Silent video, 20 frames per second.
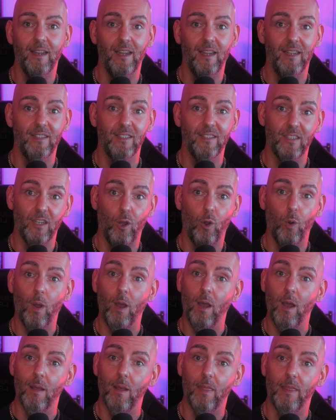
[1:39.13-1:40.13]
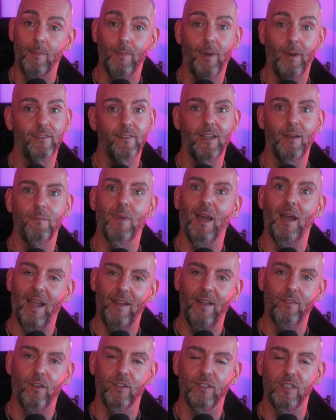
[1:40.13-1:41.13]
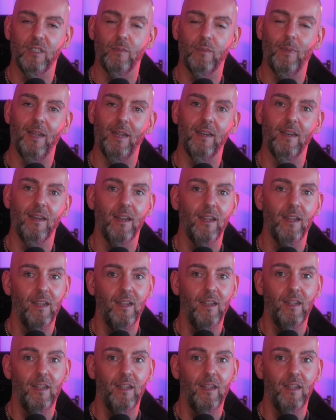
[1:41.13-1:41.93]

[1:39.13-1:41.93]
and so the amount of time that I've got to spend